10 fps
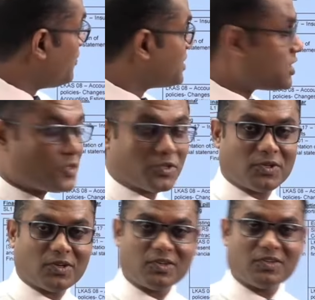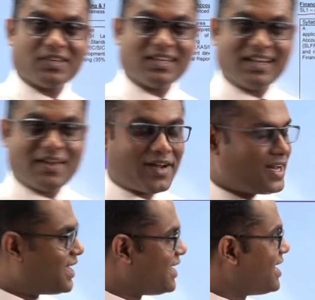level C, you should know
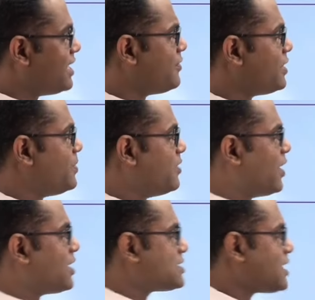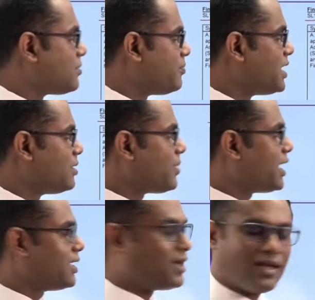level A and level B. What does that mean
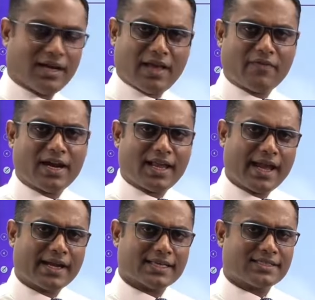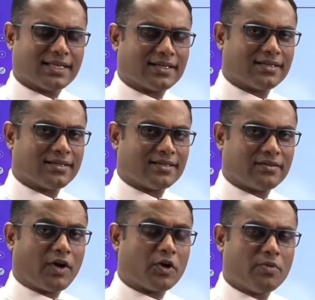by level A testing?
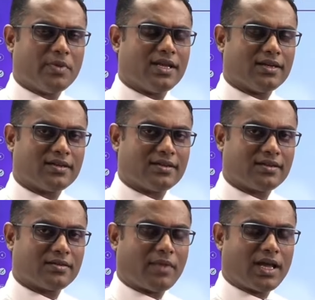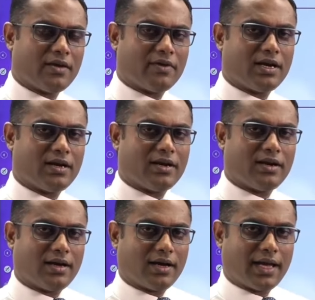What do you mean by level
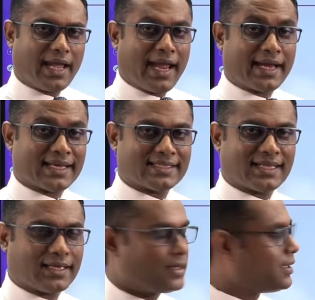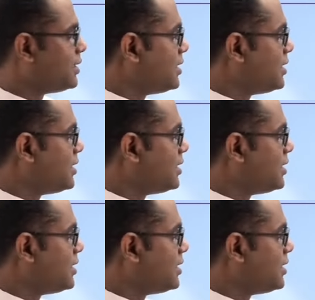A testing?